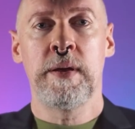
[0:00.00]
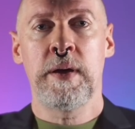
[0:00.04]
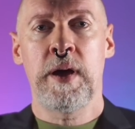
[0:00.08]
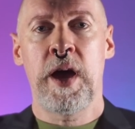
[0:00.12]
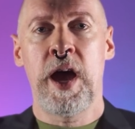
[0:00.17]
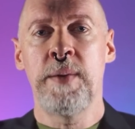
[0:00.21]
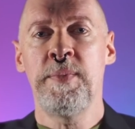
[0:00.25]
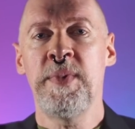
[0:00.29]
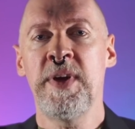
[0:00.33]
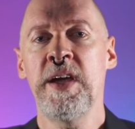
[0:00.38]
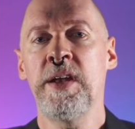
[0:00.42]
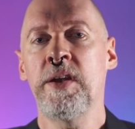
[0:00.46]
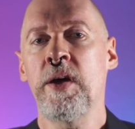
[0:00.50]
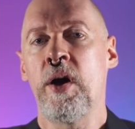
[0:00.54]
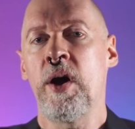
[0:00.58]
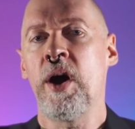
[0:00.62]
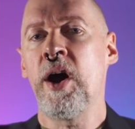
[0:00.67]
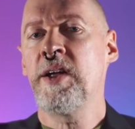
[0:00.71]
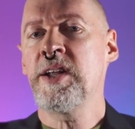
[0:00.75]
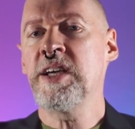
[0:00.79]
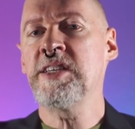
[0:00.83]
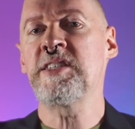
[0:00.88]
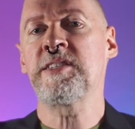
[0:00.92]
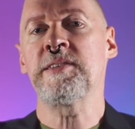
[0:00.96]
I mean,
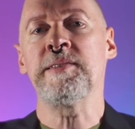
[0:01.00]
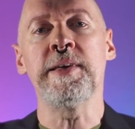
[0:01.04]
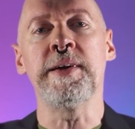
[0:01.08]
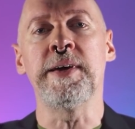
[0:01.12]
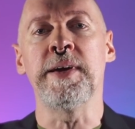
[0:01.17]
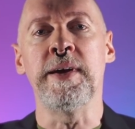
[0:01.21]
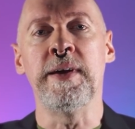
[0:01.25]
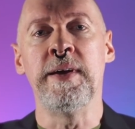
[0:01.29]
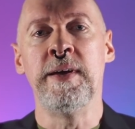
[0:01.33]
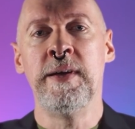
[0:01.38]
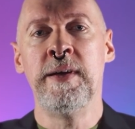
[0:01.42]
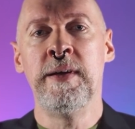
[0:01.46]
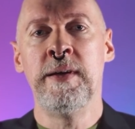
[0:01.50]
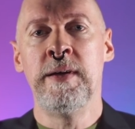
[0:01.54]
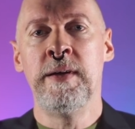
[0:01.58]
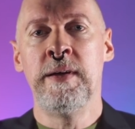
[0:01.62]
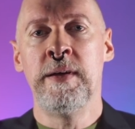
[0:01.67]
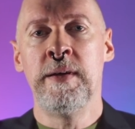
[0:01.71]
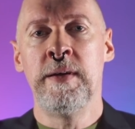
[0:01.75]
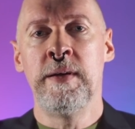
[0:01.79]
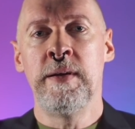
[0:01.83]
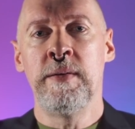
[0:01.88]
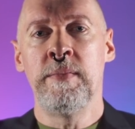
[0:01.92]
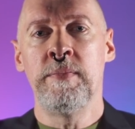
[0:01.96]
honestly,
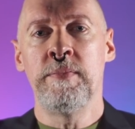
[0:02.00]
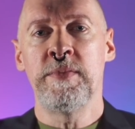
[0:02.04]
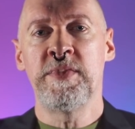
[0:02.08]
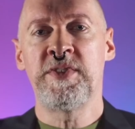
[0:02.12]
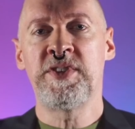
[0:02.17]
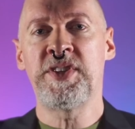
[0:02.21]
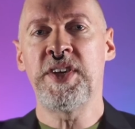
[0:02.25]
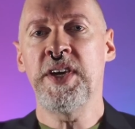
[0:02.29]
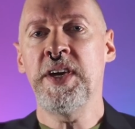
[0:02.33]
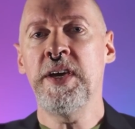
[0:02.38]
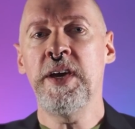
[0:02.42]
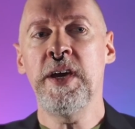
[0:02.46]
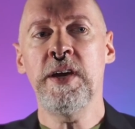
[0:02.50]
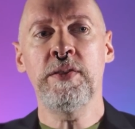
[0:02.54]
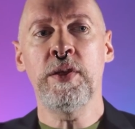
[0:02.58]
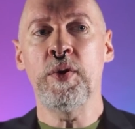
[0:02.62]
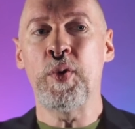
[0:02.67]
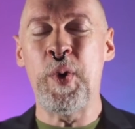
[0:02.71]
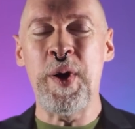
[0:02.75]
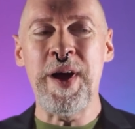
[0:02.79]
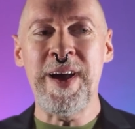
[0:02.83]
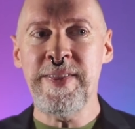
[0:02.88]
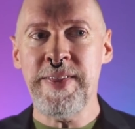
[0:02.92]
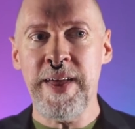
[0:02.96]
seeing the
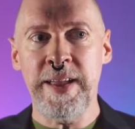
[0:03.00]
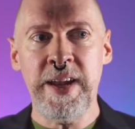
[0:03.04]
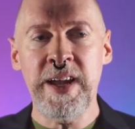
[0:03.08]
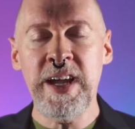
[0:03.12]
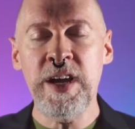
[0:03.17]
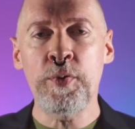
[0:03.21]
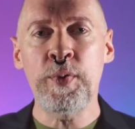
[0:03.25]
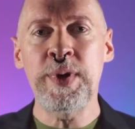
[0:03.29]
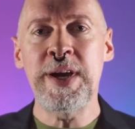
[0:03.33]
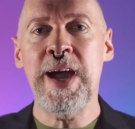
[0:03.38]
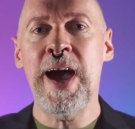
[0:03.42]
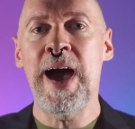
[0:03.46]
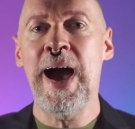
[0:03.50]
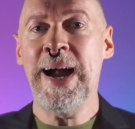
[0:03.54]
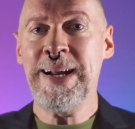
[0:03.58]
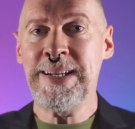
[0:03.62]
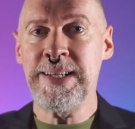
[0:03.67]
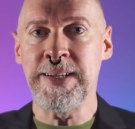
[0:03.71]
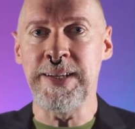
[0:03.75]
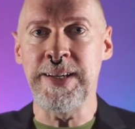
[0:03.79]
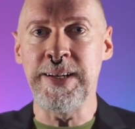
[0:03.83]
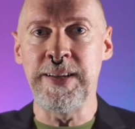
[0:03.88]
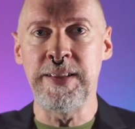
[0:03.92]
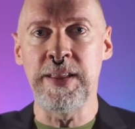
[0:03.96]
way that he
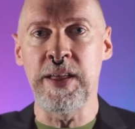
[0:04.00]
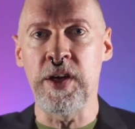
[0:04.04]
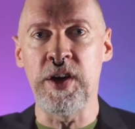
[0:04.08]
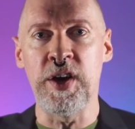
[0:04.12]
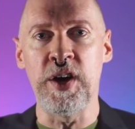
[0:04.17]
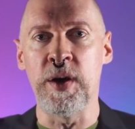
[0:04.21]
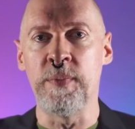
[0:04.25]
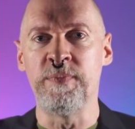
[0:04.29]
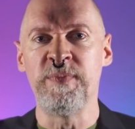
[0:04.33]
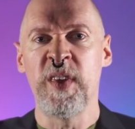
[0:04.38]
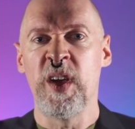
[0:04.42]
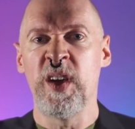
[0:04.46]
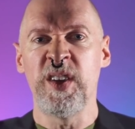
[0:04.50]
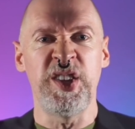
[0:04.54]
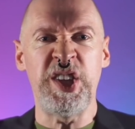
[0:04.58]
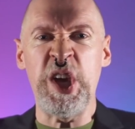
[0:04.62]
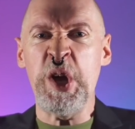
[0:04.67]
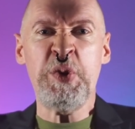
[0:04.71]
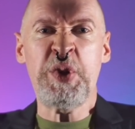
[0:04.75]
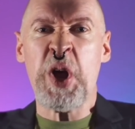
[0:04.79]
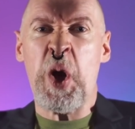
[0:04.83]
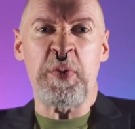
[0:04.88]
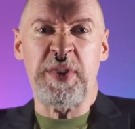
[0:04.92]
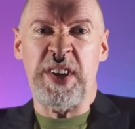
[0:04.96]
reacted, uh,
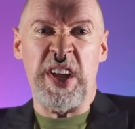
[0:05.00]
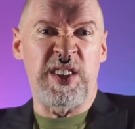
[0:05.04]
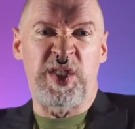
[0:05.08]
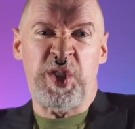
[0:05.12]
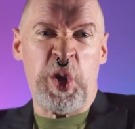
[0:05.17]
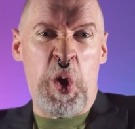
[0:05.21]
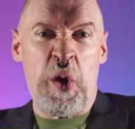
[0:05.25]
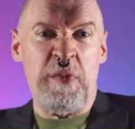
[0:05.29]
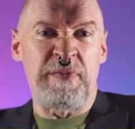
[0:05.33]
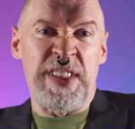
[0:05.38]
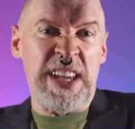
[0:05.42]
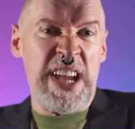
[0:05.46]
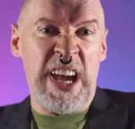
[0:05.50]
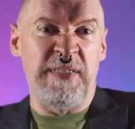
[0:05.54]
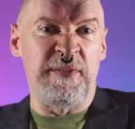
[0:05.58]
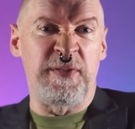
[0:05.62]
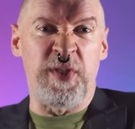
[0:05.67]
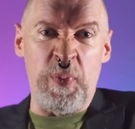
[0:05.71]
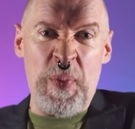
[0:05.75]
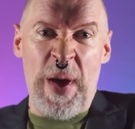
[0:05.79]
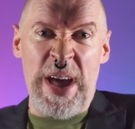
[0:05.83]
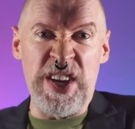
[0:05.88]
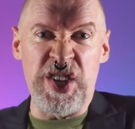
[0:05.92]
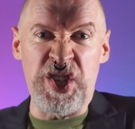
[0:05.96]
you don't deserve the
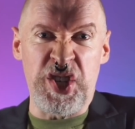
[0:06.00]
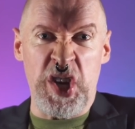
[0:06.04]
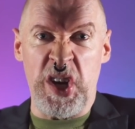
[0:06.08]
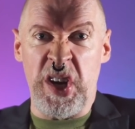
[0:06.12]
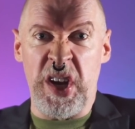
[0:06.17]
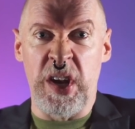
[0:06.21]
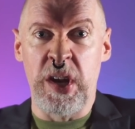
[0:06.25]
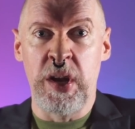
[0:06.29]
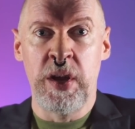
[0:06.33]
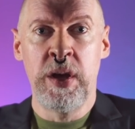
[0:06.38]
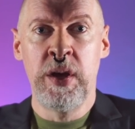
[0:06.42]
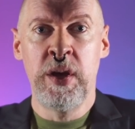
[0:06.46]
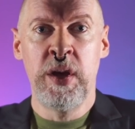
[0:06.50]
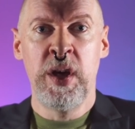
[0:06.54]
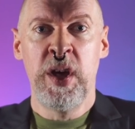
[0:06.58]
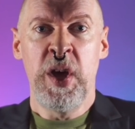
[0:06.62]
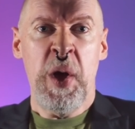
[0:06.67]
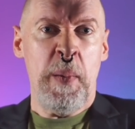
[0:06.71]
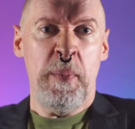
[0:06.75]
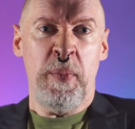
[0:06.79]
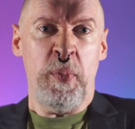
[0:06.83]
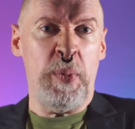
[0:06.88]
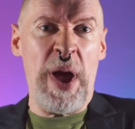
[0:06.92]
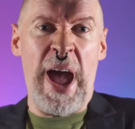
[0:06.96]
information.
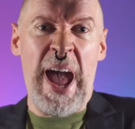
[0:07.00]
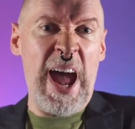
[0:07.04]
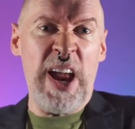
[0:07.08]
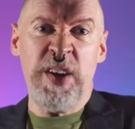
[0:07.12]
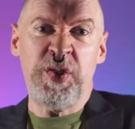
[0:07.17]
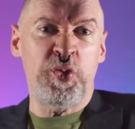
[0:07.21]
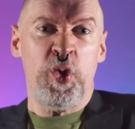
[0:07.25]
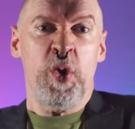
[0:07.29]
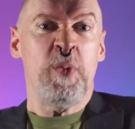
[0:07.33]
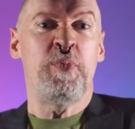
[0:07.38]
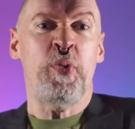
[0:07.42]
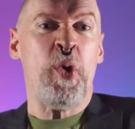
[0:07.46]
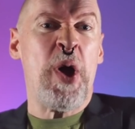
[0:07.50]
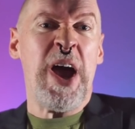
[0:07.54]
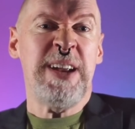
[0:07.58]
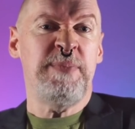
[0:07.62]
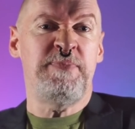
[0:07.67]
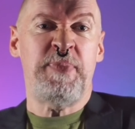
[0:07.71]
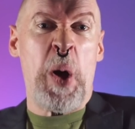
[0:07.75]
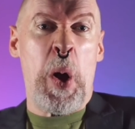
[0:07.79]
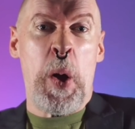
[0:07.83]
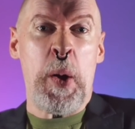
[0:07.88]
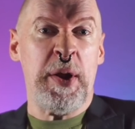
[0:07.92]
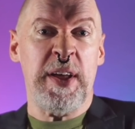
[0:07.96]
Andrew
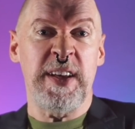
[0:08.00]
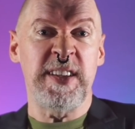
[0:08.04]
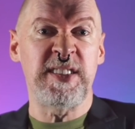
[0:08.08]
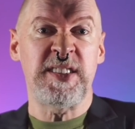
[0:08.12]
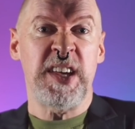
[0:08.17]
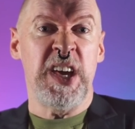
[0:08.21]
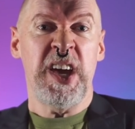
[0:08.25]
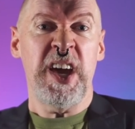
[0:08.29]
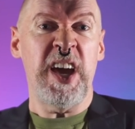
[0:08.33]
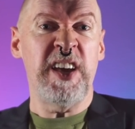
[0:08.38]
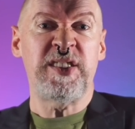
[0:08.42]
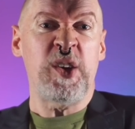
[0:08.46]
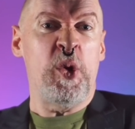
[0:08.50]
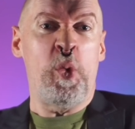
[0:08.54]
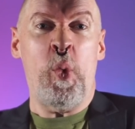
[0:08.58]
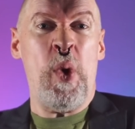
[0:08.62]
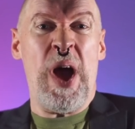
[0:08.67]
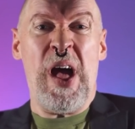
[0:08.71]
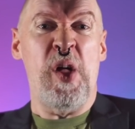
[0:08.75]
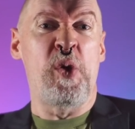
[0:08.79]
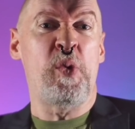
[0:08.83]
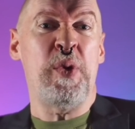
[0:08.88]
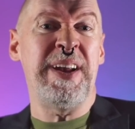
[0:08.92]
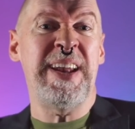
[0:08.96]
Breitbart is, is a
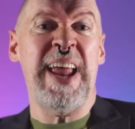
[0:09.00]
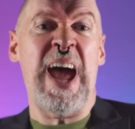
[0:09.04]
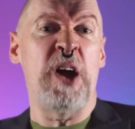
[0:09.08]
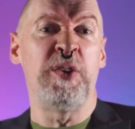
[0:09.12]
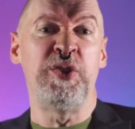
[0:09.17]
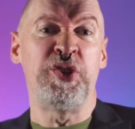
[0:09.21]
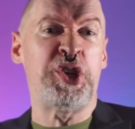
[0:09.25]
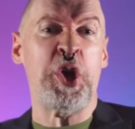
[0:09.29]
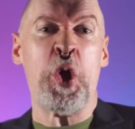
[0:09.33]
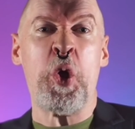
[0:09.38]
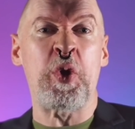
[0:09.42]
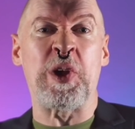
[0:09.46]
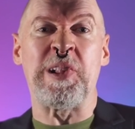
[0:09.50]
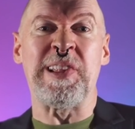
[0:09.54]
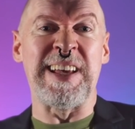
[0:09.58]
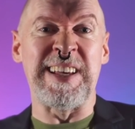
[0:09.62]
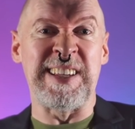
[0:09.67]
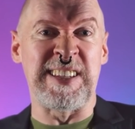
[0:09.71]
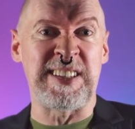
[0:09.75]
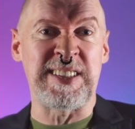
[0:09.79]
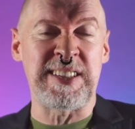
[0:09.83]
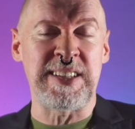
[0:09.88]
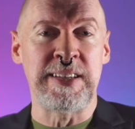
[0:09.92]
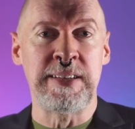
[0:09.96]
well renowned
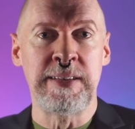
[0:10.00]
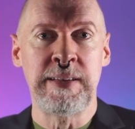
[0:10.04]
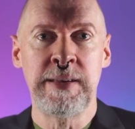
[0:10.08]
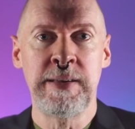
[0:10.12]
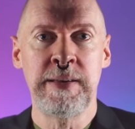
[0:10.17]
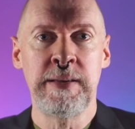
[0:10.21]
journalist.